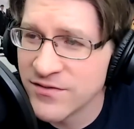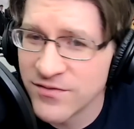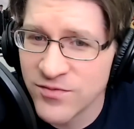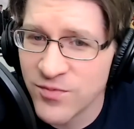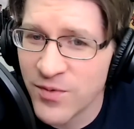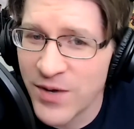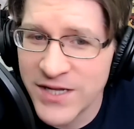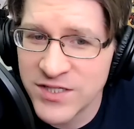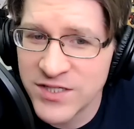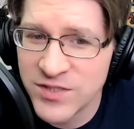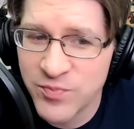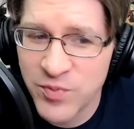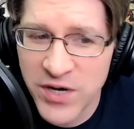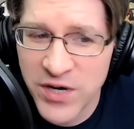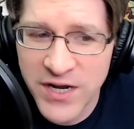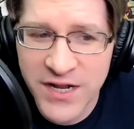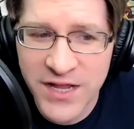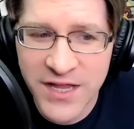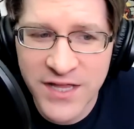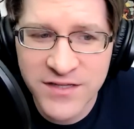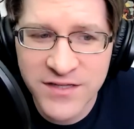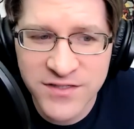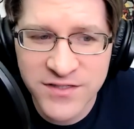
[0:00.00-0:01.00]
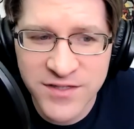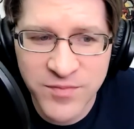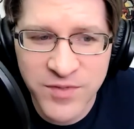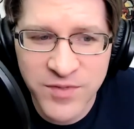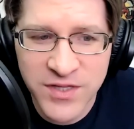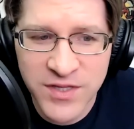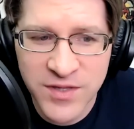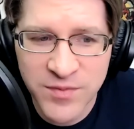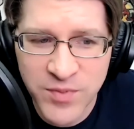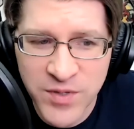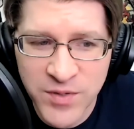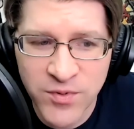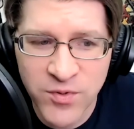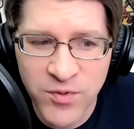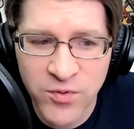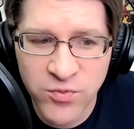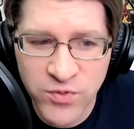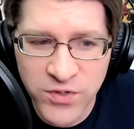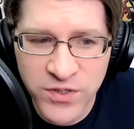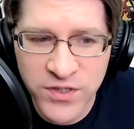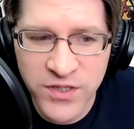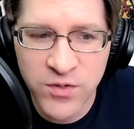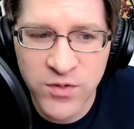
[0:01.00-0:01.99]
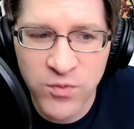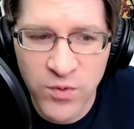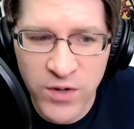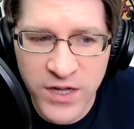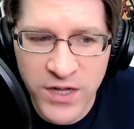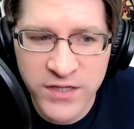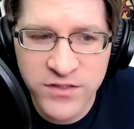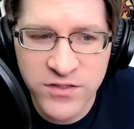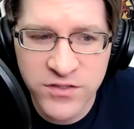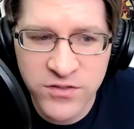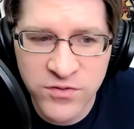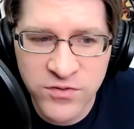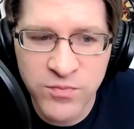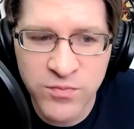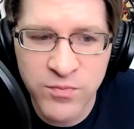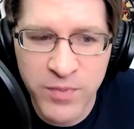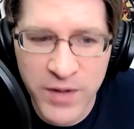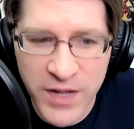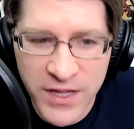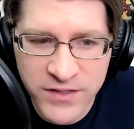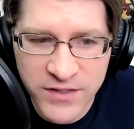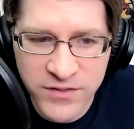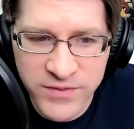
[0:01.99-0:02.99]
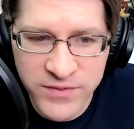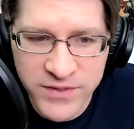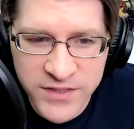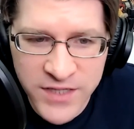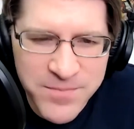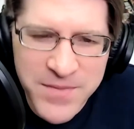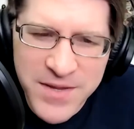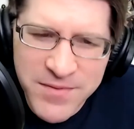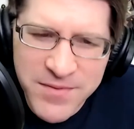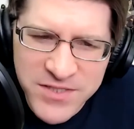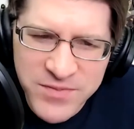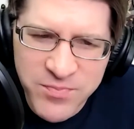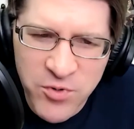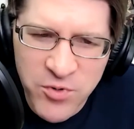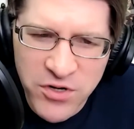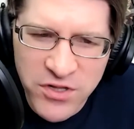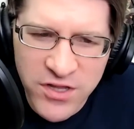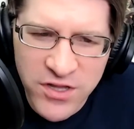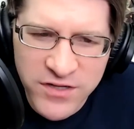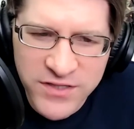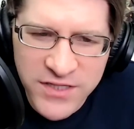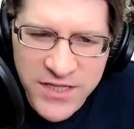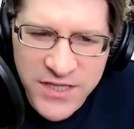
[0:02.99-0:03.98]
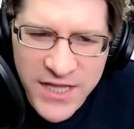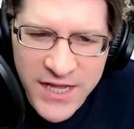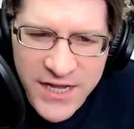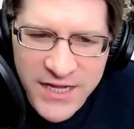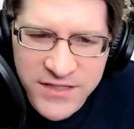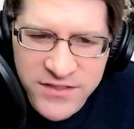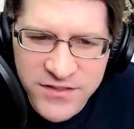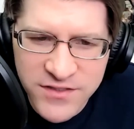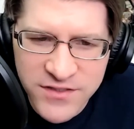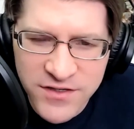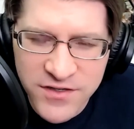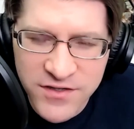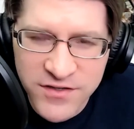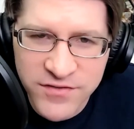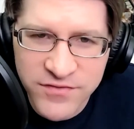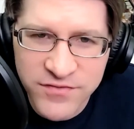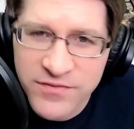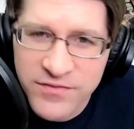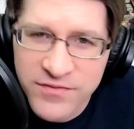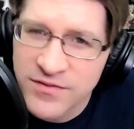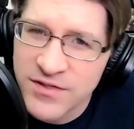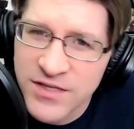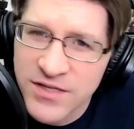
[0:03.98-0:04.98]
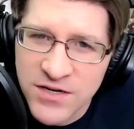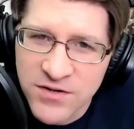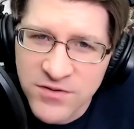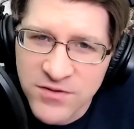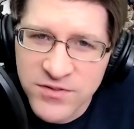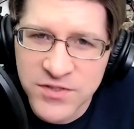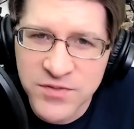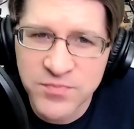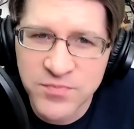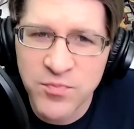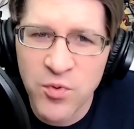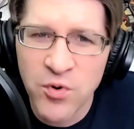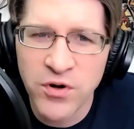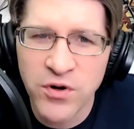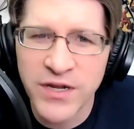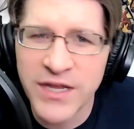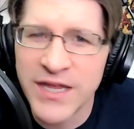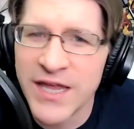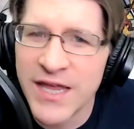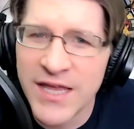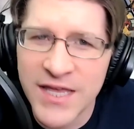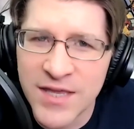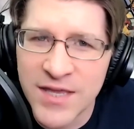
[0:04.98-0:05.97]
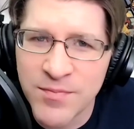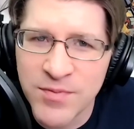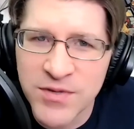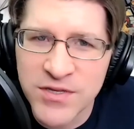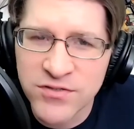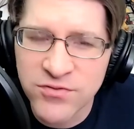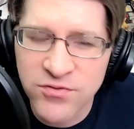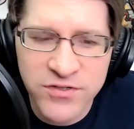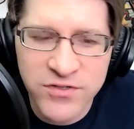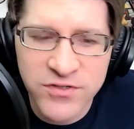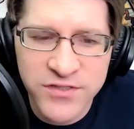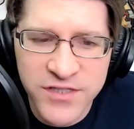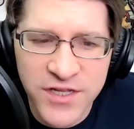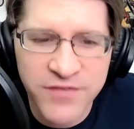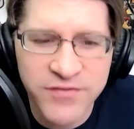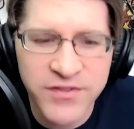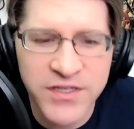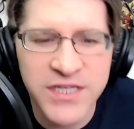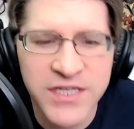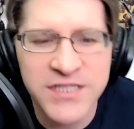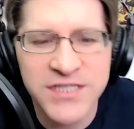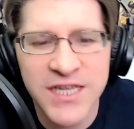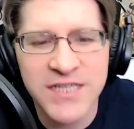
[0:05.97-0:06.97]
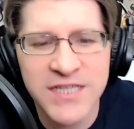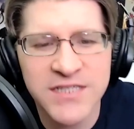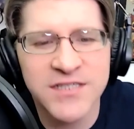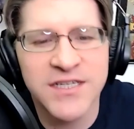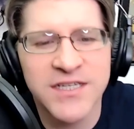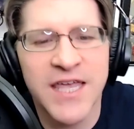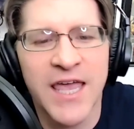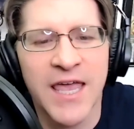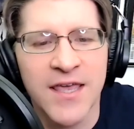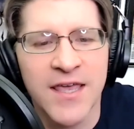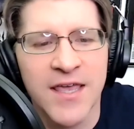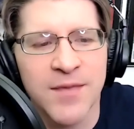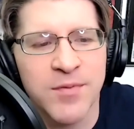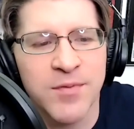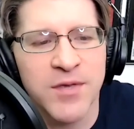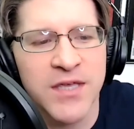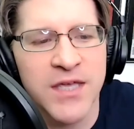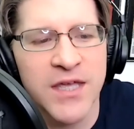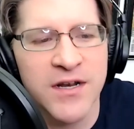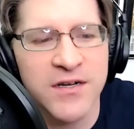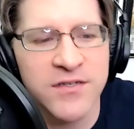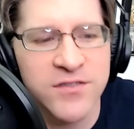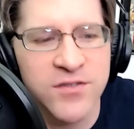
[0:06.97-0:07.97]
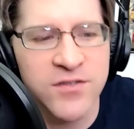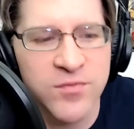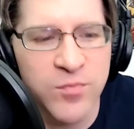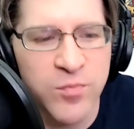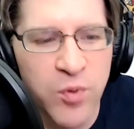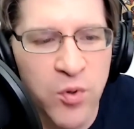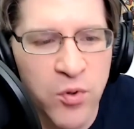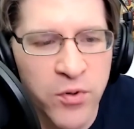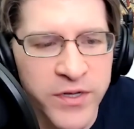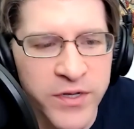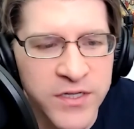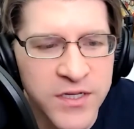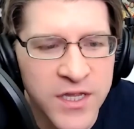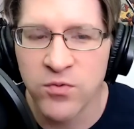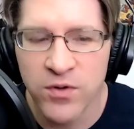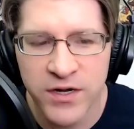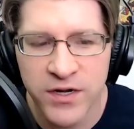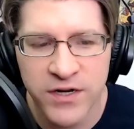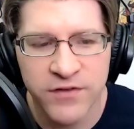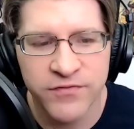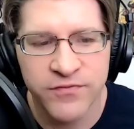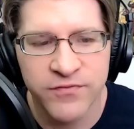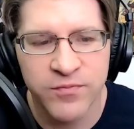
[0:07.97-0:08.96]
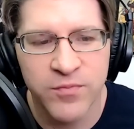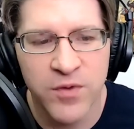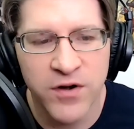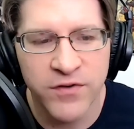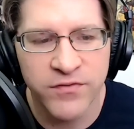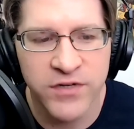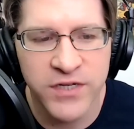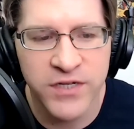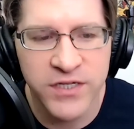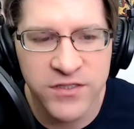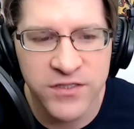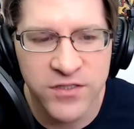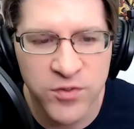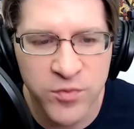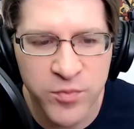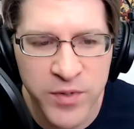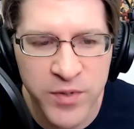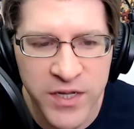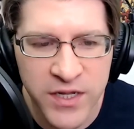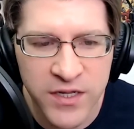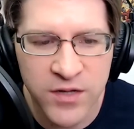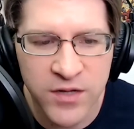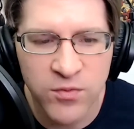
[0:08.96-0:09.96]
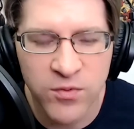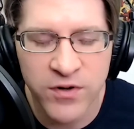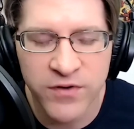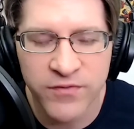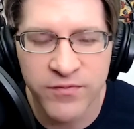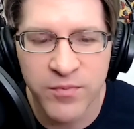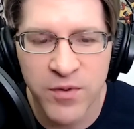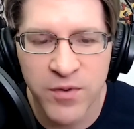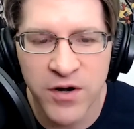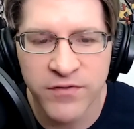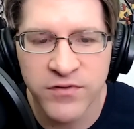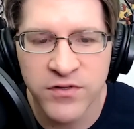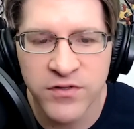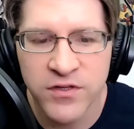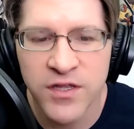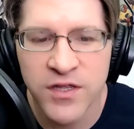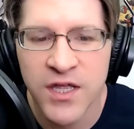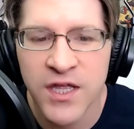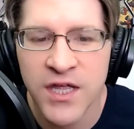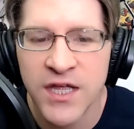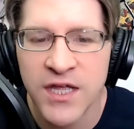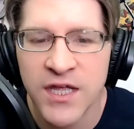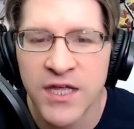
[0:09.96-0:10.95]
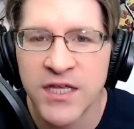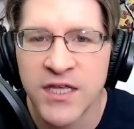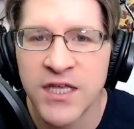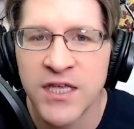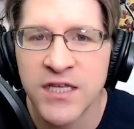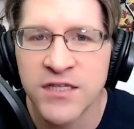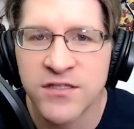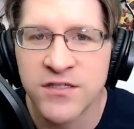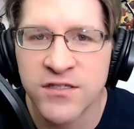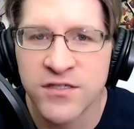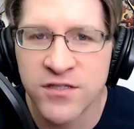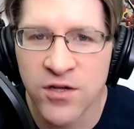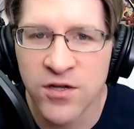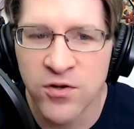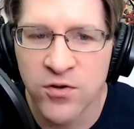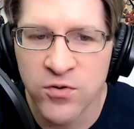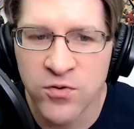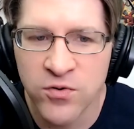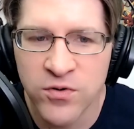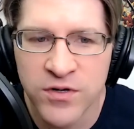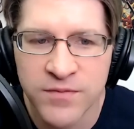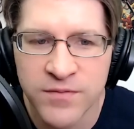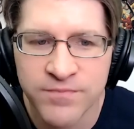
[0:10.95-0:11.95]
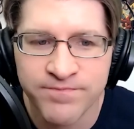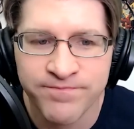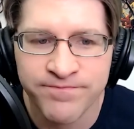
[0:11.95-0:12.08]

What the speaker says: widespread and something that people really want to bother with? Maybe it's more along the lines of, just more gatekeepy sort of stuff. Like it's gatekeeping at a certain point. What if Marvel gets so big, and what if Marvel gets so,